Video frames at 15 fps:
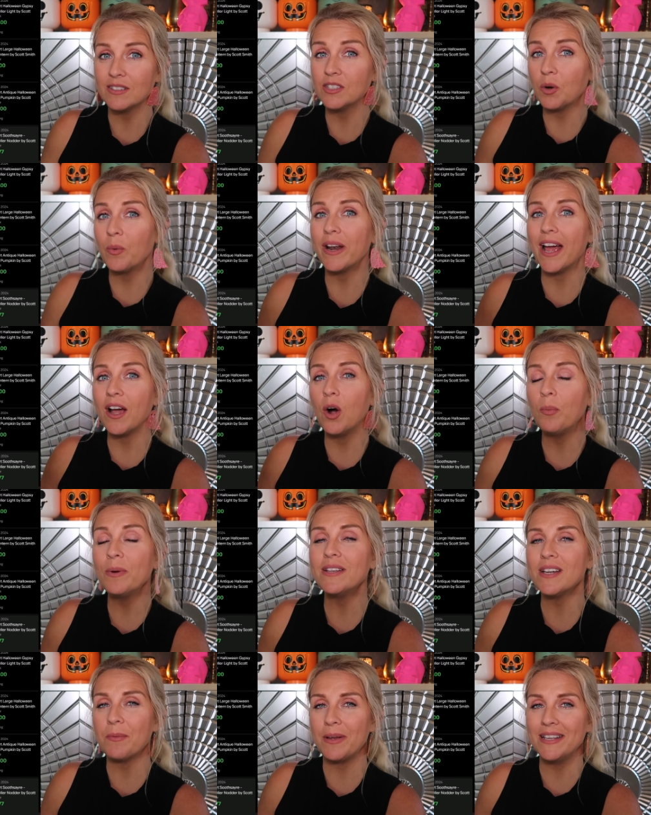So when I
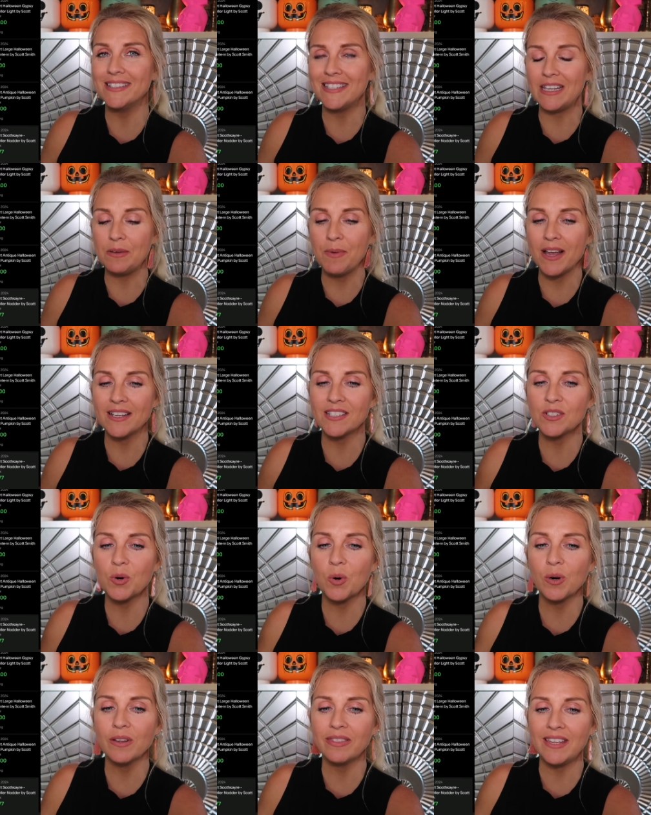opened up his eBay store,